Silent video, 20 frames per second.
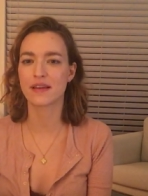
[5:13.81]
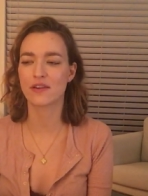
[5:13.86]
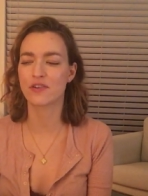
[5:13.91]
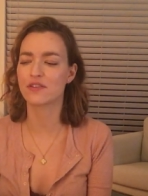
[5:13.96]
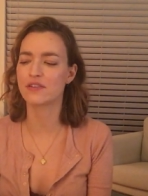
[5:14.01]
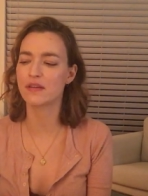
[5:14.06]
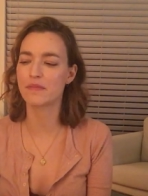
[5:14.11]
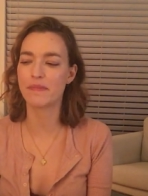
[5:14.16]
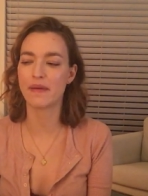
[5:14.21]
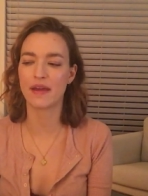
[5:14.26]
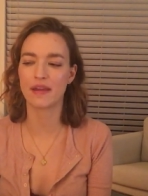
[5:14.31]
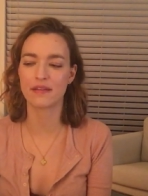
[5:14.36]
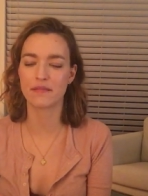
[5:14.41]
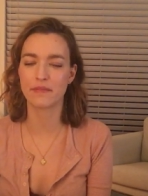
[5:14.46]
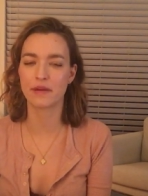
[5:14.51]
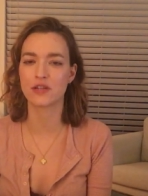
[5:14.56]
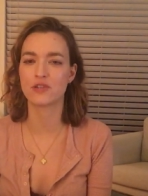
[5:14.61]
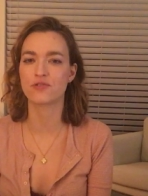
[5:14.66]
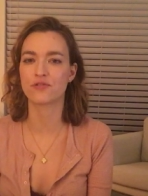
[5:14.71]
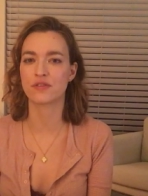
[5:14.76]
I couldn't abandon
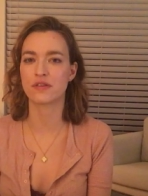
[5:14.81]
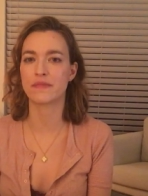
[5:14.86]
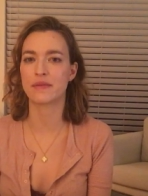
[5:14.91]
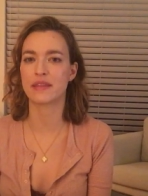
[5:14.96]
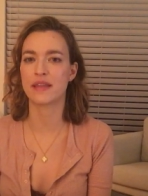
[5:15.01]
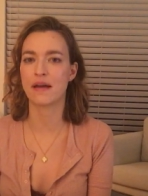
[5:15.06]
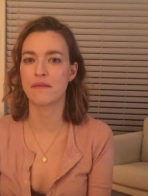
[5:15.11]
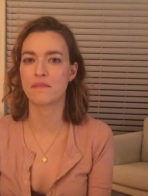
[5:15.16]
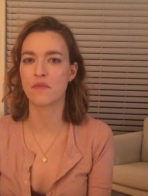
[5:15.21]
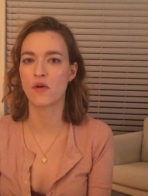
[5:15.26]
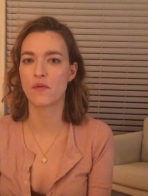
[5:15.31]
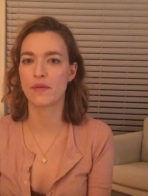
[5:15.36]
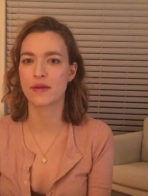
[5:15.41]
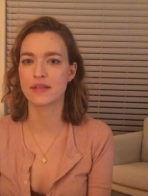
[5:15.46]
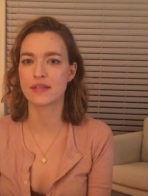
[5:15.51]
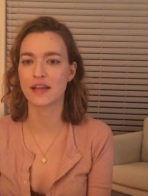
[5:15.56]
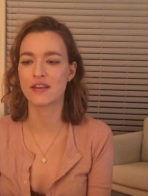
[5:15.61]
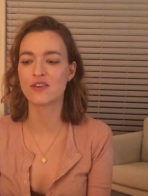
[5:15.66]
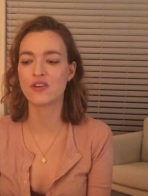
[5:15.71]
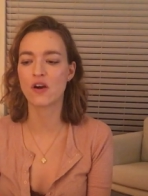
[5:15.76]
my dream in that
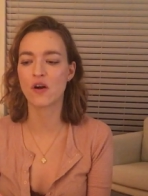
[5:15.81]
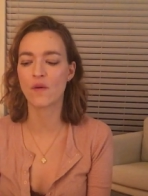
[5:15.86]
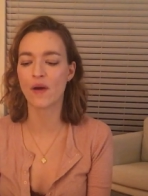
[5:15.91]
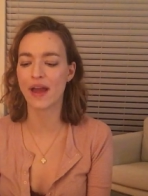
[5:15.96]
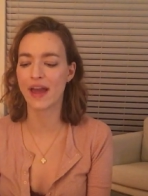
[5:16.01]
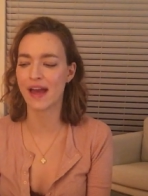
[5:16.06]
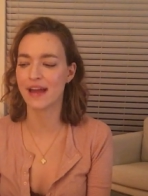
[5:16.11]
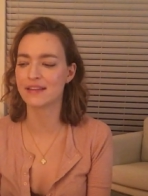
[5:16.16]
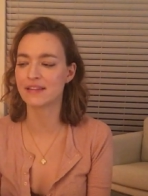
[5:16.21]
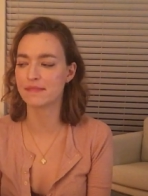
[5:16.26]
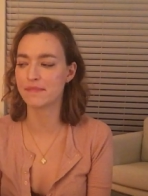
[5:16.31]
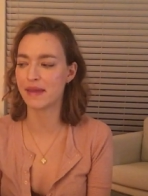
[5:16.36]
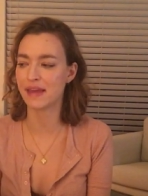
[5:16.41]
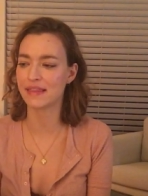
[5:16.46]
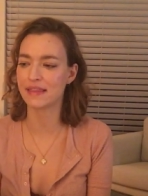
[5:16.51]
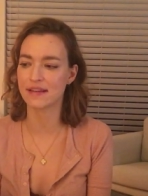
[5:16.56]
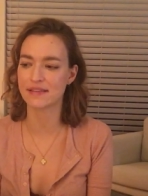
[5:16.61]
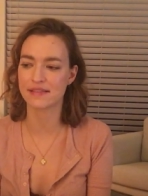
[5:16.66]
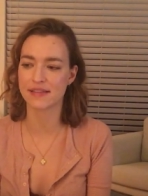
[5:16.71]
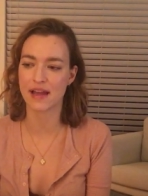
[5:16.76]
moment. I know I had to
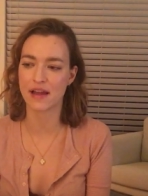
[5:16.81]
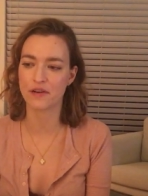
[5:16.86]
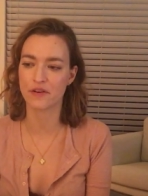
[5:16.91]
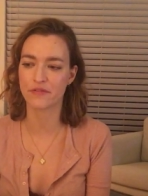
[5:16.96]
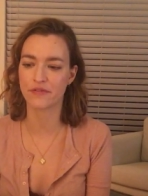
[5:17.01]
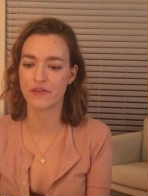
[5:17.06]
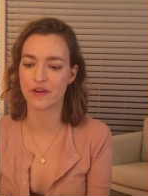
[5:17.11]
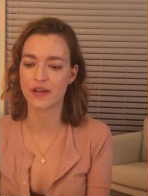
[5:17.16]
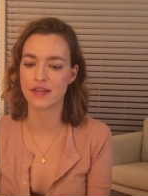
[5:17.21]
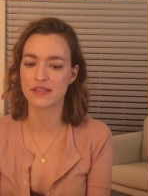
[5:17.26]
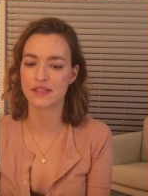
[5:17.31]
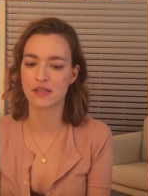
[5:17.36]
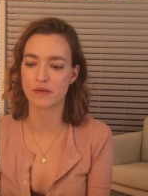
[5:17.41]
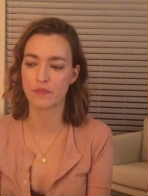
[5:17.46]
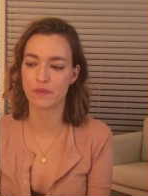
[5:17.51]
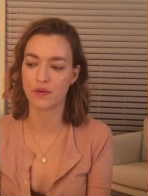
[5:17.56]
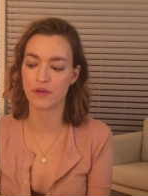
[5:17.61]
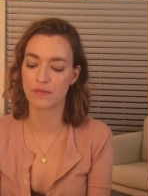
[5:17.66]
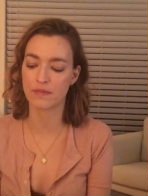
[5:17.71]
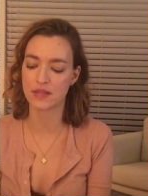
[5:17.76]
make that sacrifice to
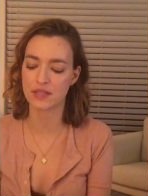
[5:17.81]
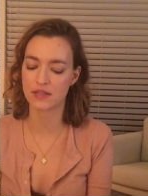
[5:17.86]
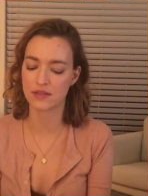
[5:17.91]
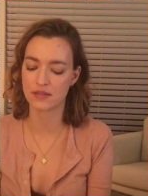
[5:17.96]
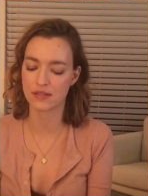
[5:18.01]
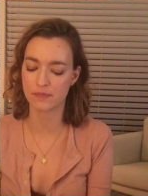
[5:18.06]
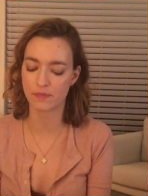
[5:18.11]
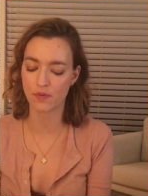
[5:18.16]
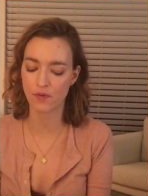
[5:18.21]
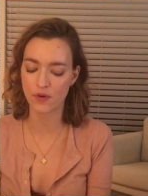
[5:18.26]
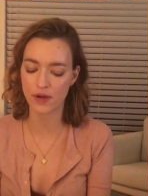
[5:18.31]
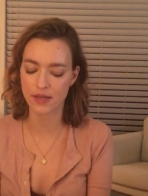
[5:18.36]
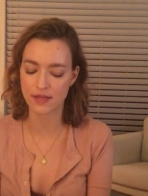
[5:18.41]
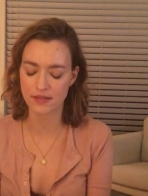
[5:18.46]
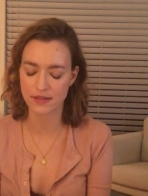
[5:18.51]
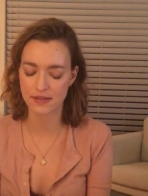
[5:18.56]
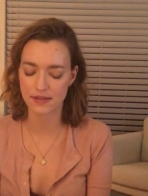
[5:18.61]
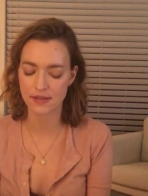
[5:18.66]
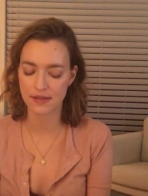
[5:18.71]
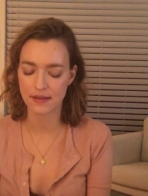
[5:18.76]
bring me to this
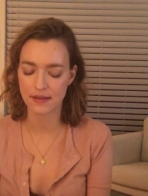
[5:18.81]
point.